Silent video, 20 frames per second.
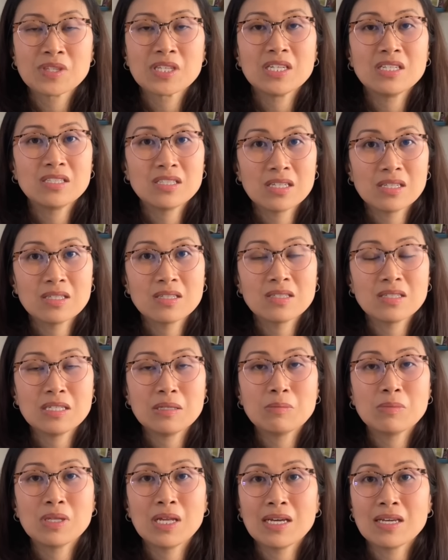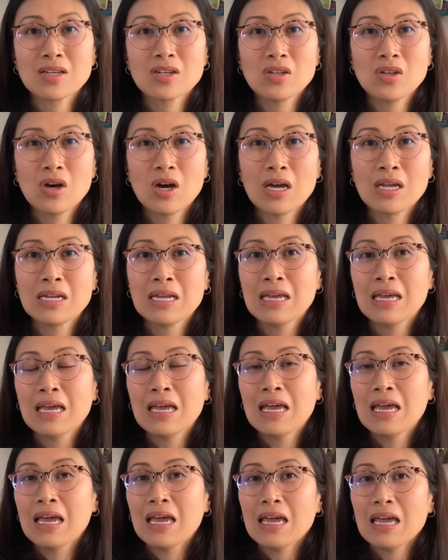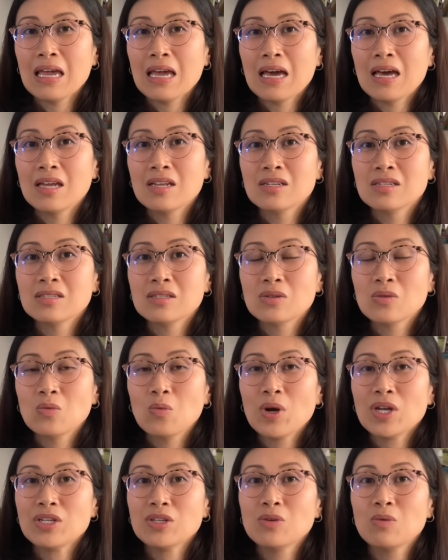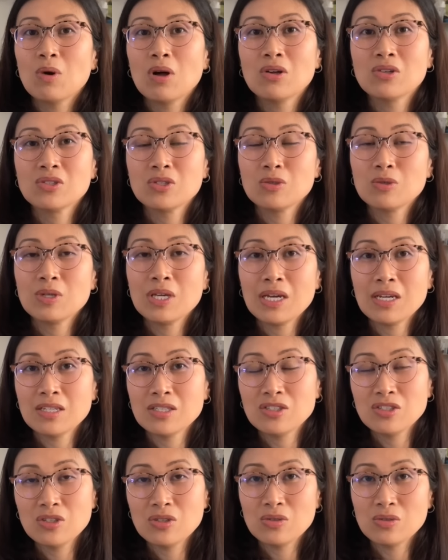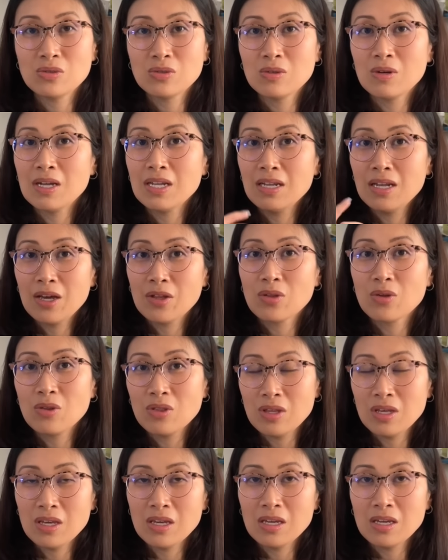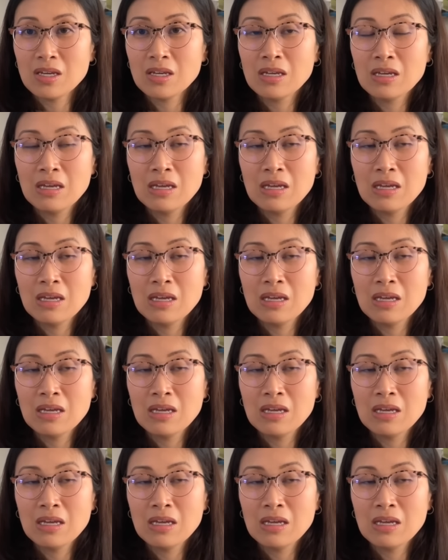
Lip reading: It does seem like a lot. And when you also get to another thing